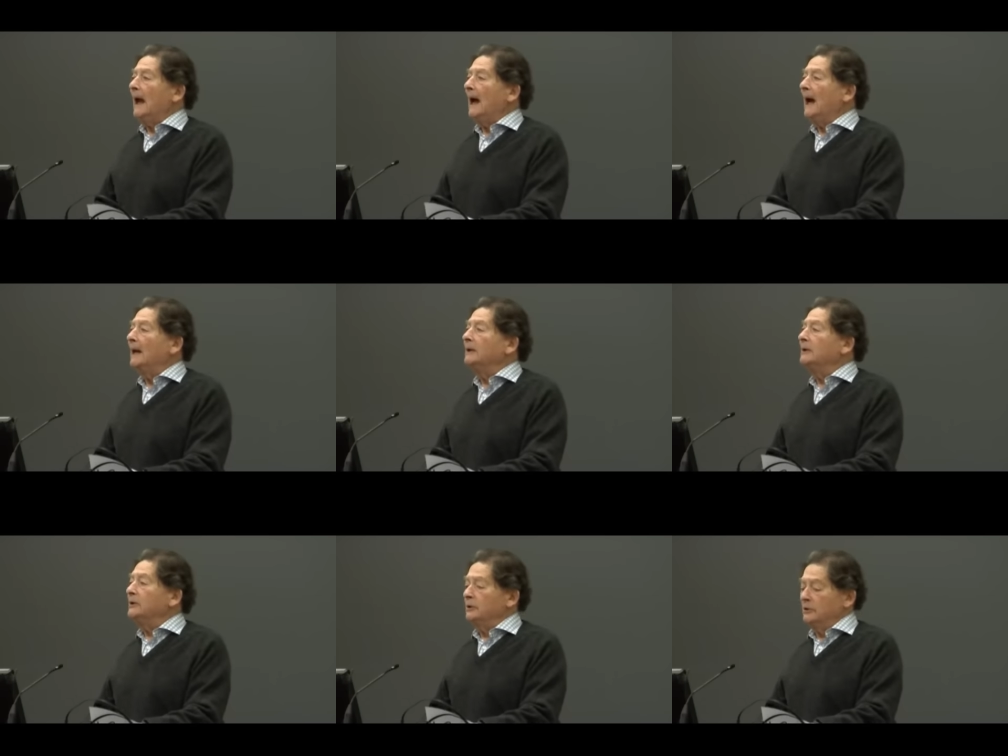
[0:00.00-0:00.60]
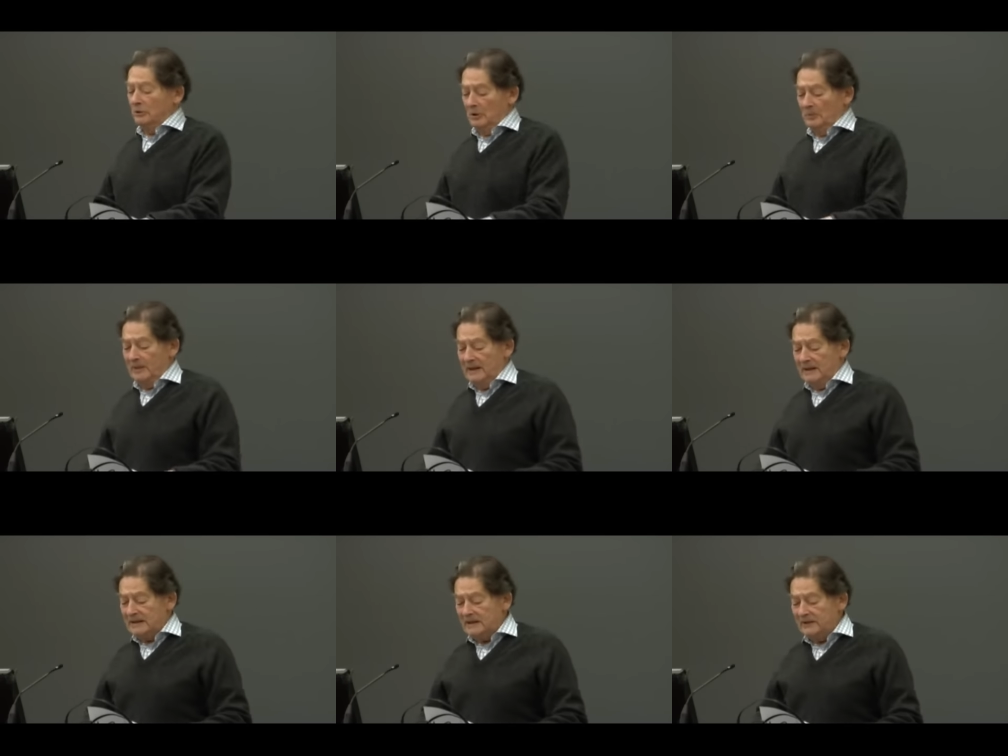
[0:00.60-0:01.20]
And
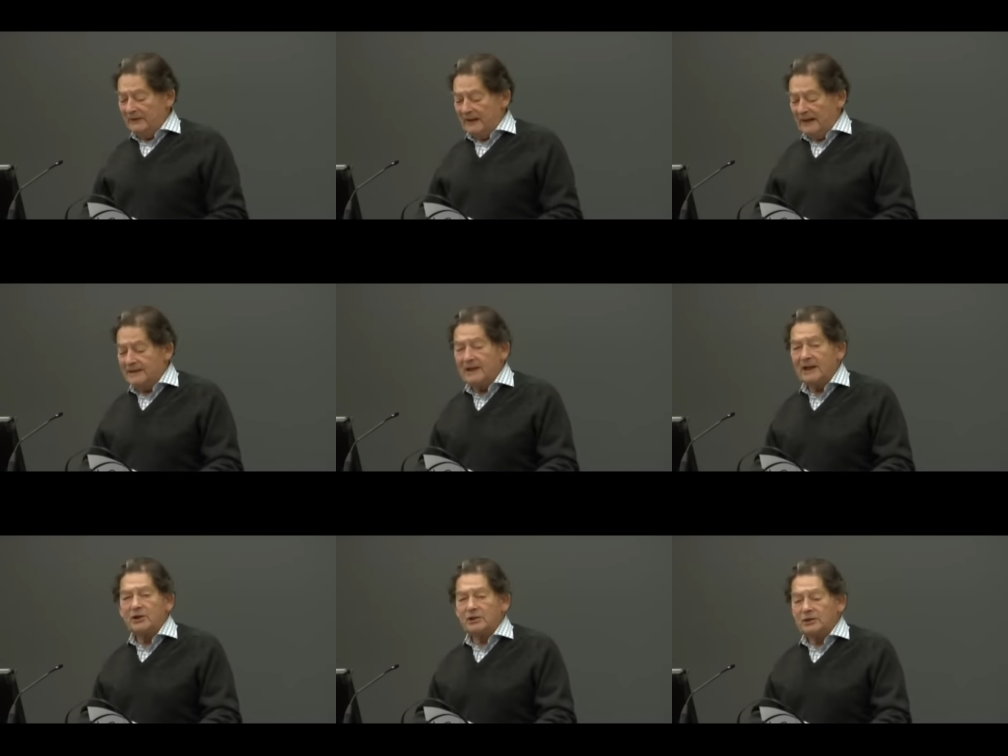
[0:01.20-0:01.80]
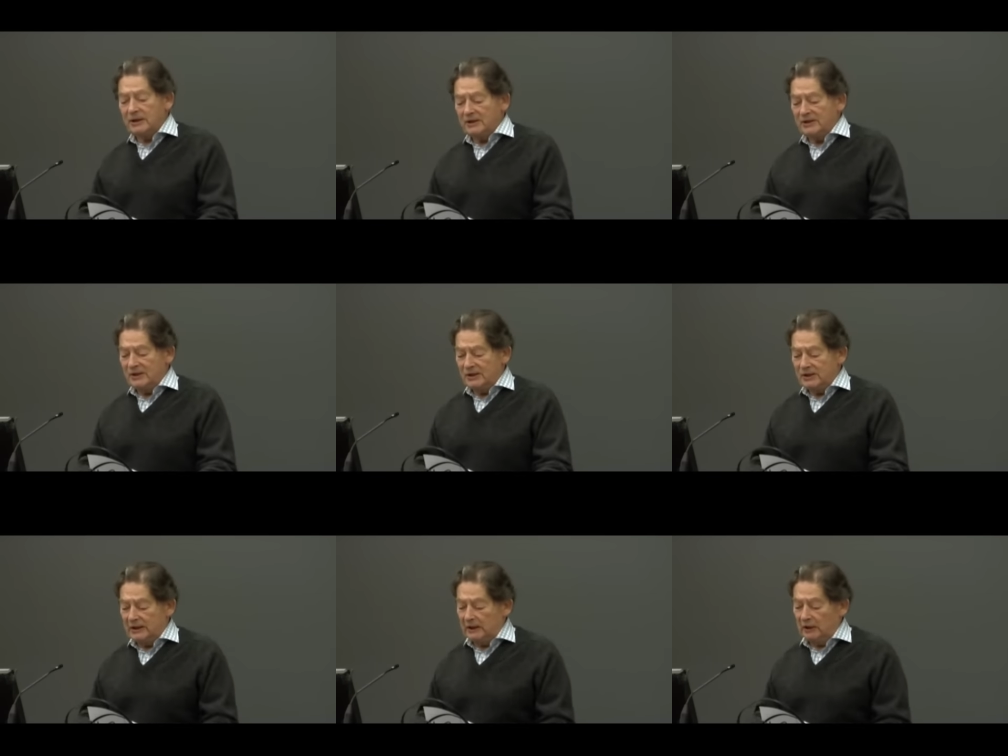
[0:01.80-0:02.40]
European civilization
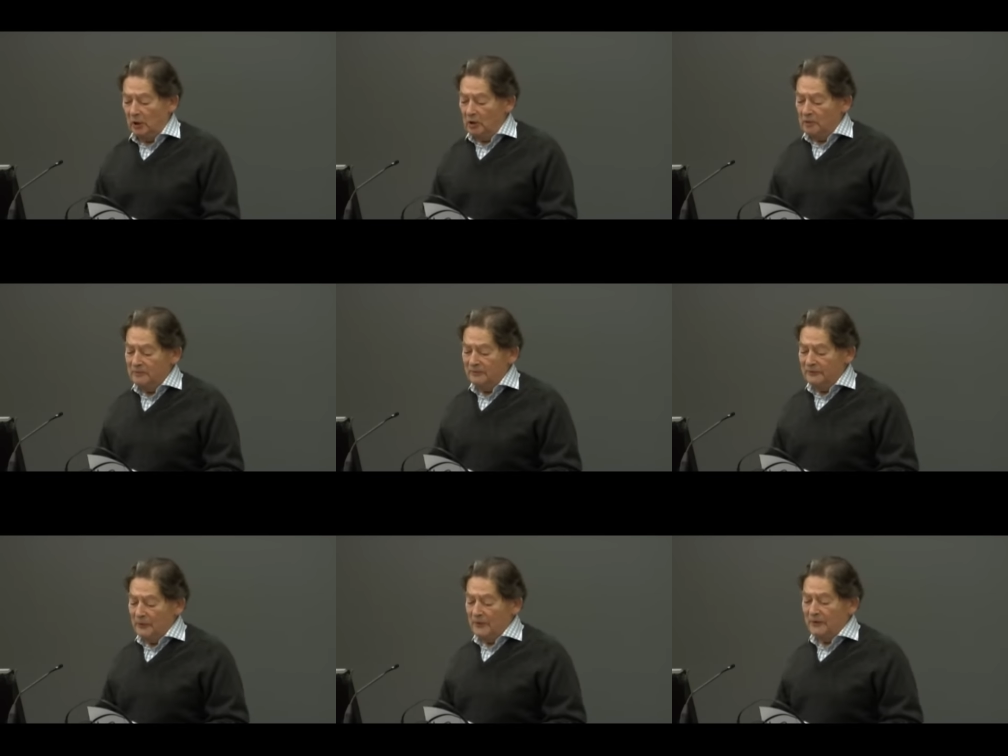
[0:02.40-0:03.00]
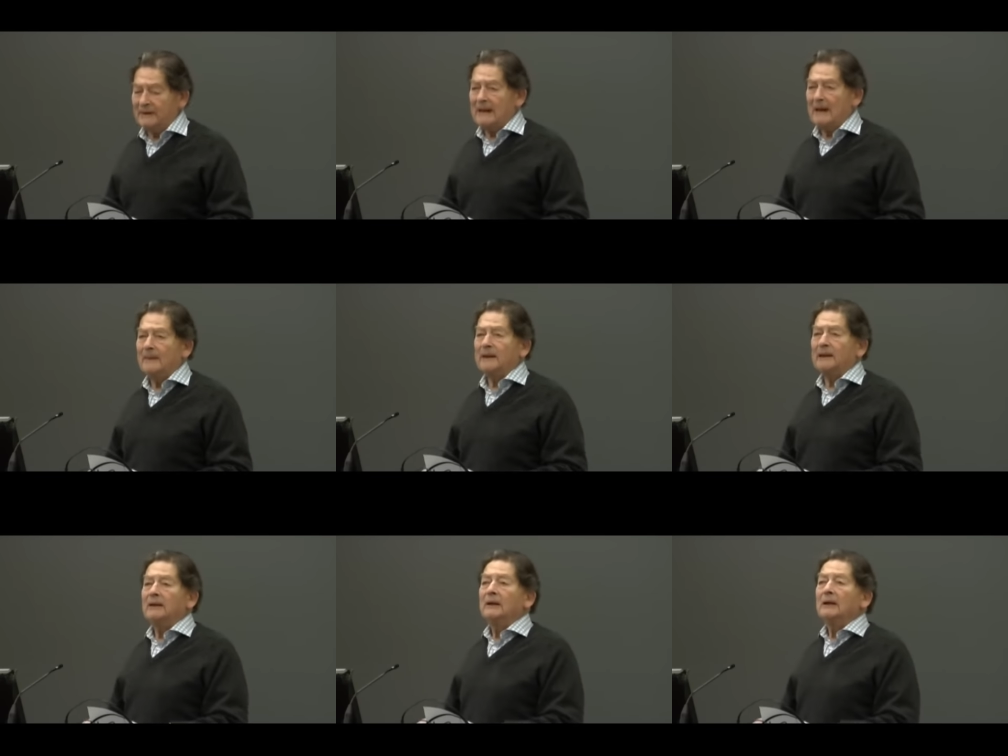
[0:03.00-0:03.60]
existed long before the
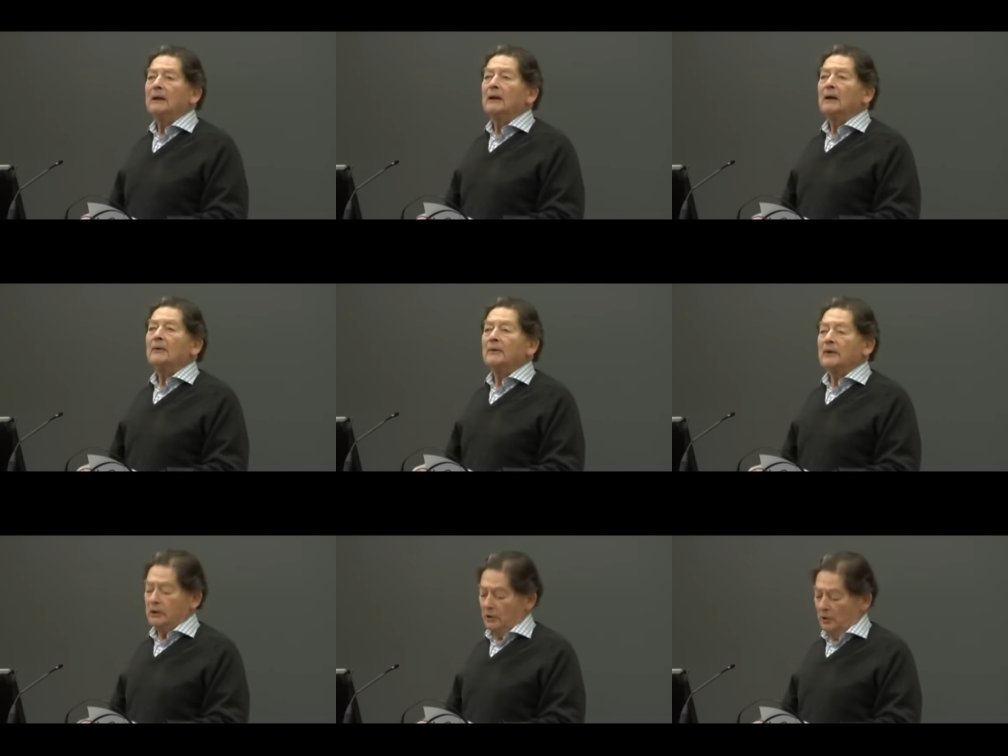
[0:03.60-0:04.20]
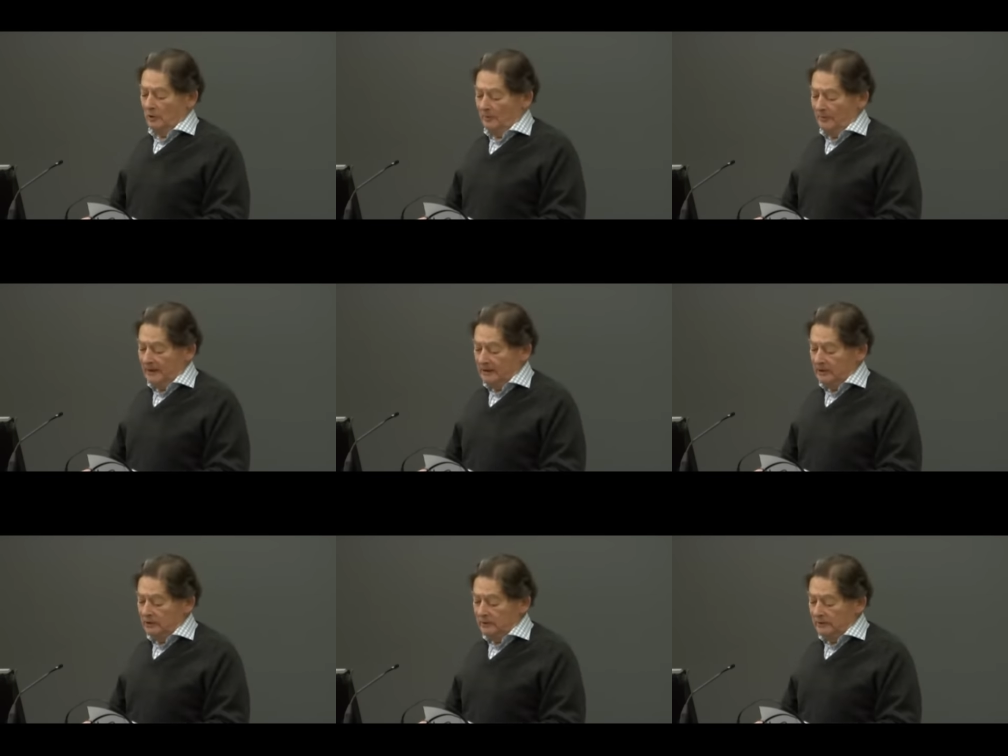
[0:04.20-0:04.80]
coming of the
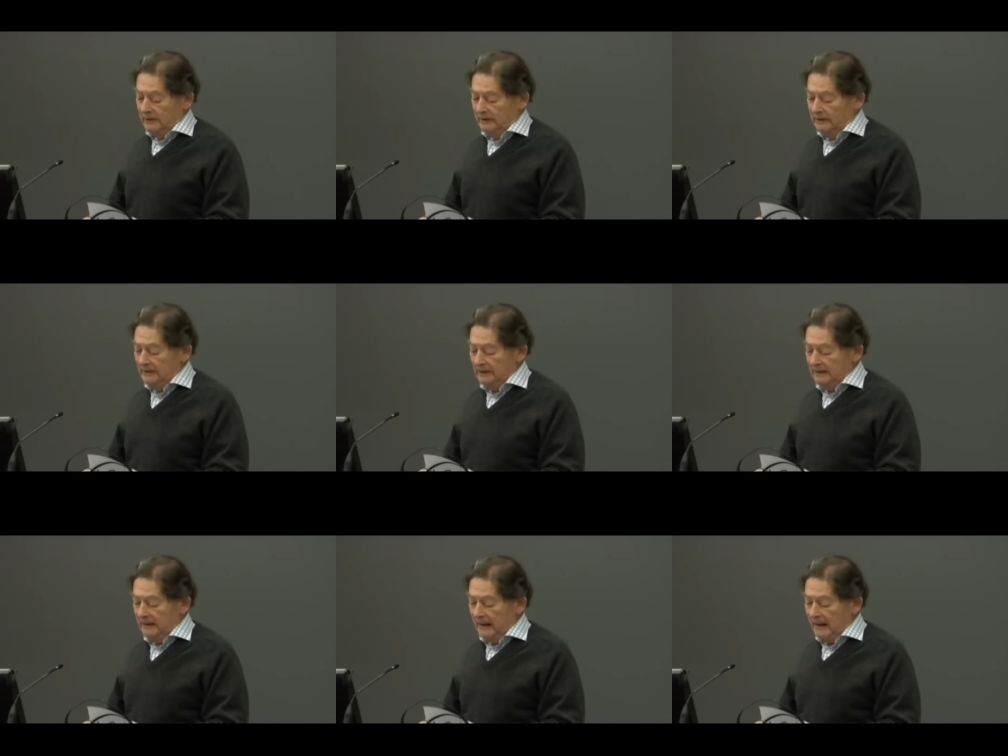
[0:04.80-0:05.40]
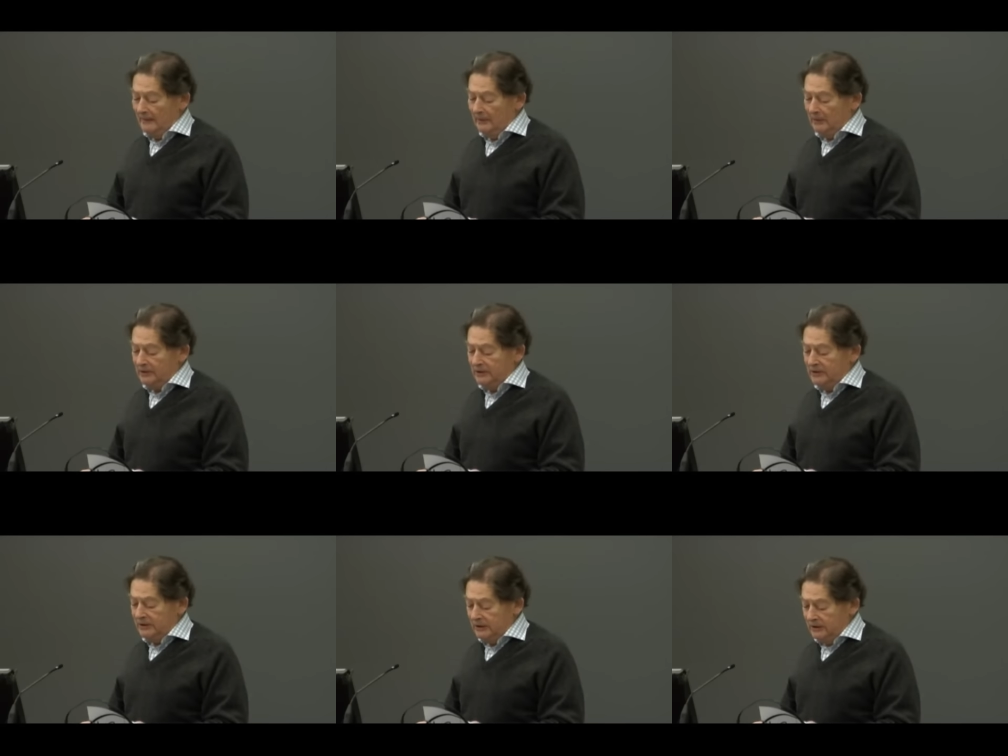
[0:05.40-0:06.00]
European Union and will
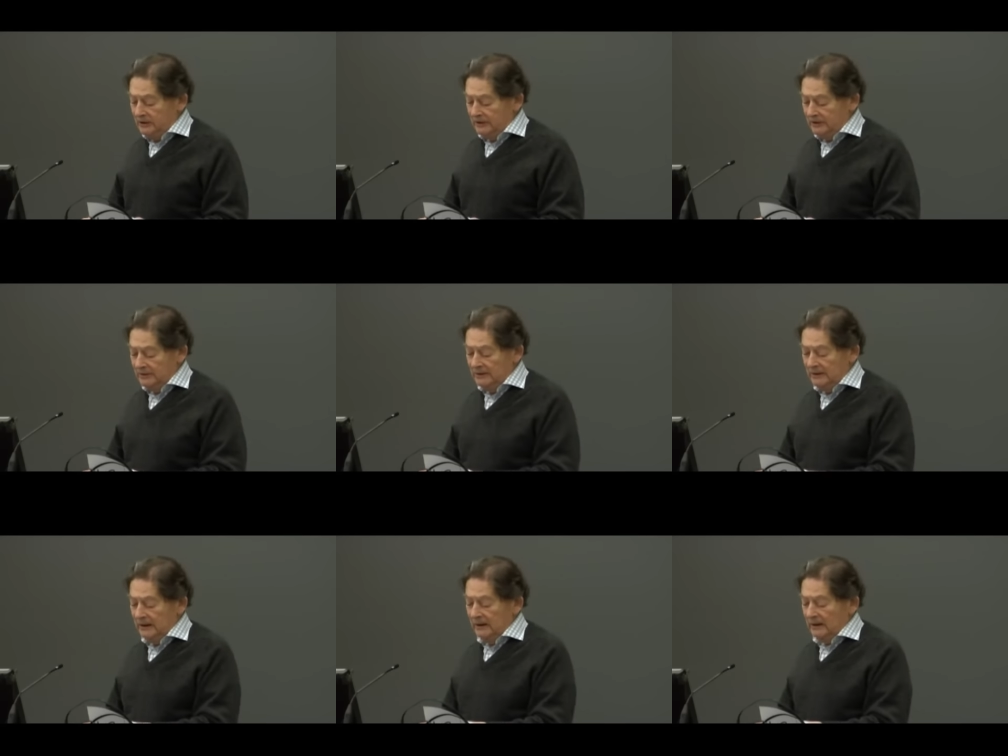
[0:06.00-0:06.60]
continue